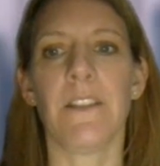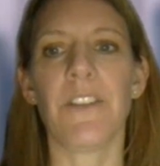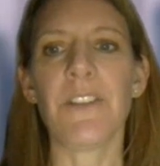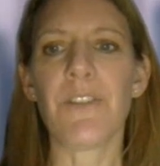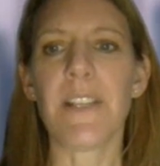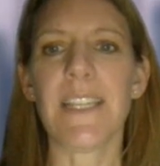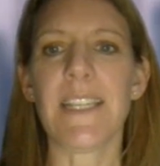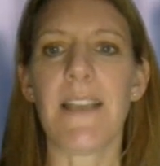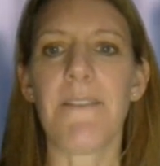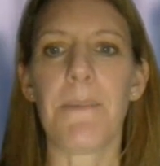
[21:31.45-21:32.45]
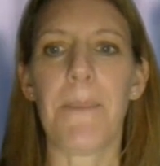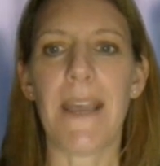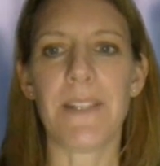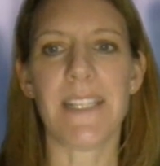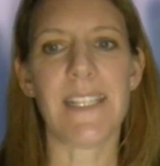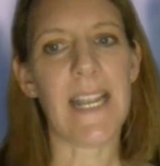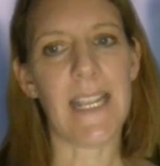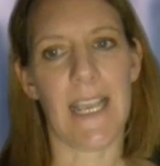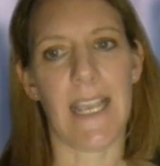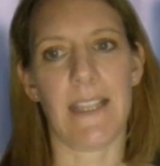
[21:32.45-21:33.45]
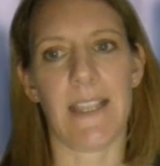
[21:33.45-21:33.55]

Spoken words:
Do the trustees have the power to delegate